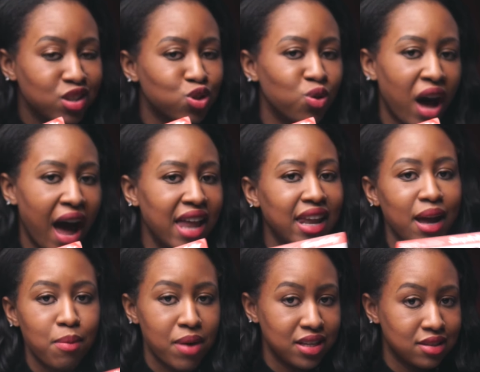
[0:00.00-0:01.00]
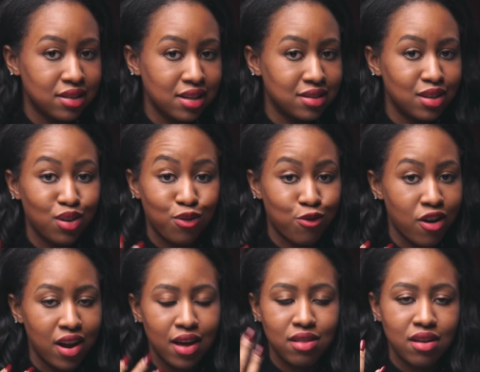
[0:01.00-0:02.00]
So I like my slits in the
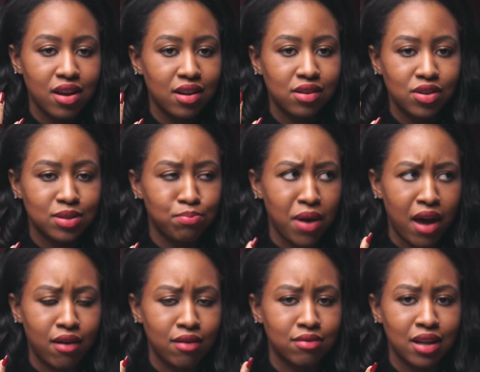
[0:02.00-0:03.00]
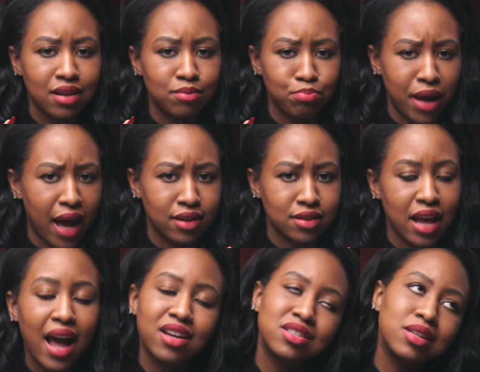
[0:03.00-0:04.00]
front. I think it looks better than back
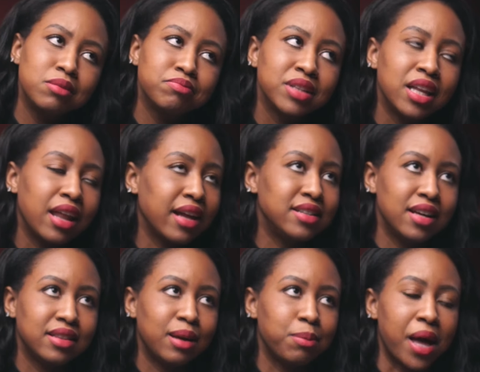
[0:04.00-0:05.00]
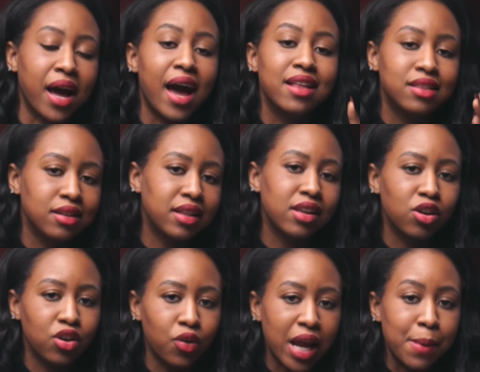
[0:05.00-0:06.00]
slit. Actually, I take that back. I think they
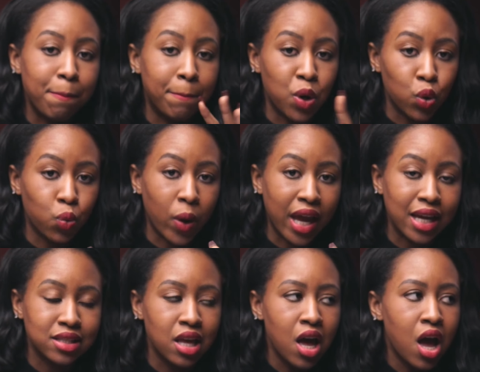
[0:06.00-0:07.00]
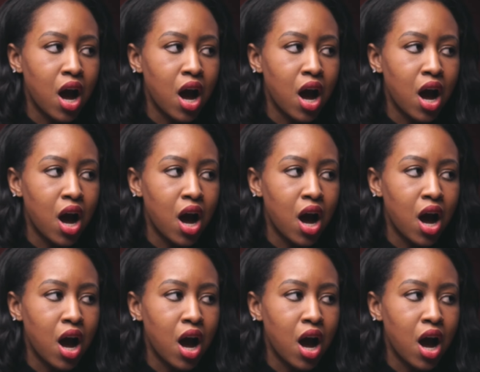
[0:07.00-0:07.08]
look great both ways.